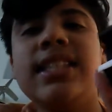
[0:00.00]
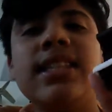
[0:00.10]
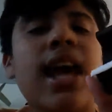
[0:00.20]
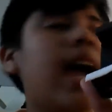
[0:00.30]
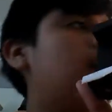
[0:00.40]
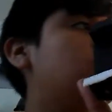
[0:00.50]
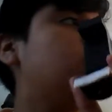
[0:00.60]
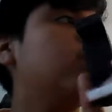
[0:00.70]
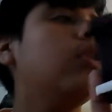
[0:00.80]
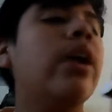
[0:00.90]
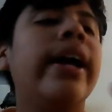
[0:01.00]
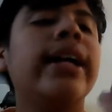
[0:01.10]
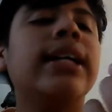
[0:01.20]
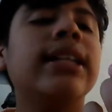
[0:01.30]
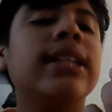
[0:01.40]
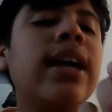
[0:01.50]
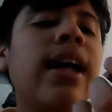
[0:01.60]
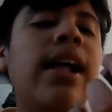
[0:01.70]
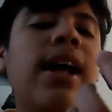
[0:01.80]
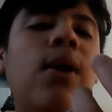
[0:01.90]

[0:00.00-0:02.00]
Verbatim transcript: and this is an add-on too, cause